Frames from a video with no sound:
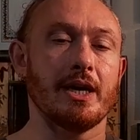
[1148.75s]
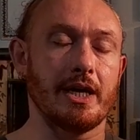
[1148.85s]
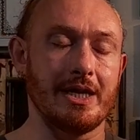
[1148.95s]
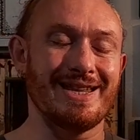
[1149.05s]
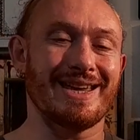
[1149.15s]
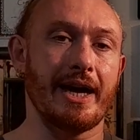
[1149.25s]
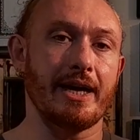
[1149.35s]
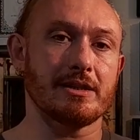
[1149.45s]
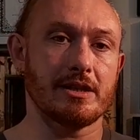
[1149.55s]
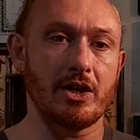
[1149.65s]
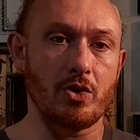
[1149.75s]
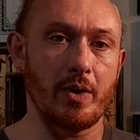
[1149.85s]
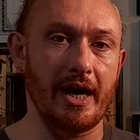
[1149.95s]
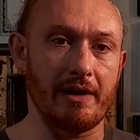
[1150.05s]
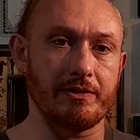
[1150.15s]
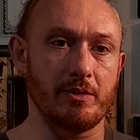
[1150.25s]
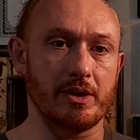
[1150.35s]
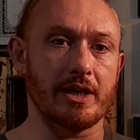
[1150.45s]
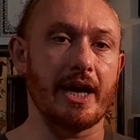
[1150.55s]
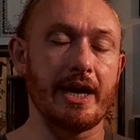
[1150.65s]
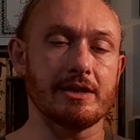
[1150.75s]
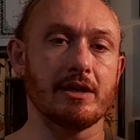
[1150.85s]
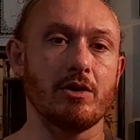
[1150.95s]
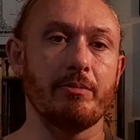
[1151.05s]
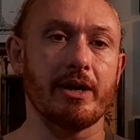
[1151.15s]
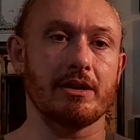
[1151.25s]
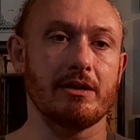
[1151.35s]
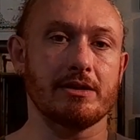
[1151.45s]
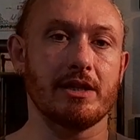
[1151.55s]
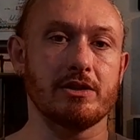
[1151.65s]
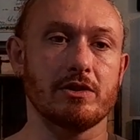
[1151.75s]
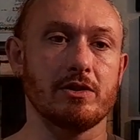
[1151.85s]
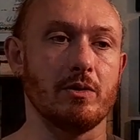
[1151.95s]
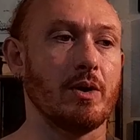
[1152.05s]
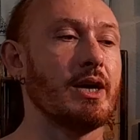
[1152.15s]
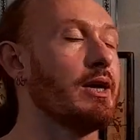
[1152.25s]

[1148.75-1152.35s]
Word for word: In the case that you have to, in the case that you make the decision to,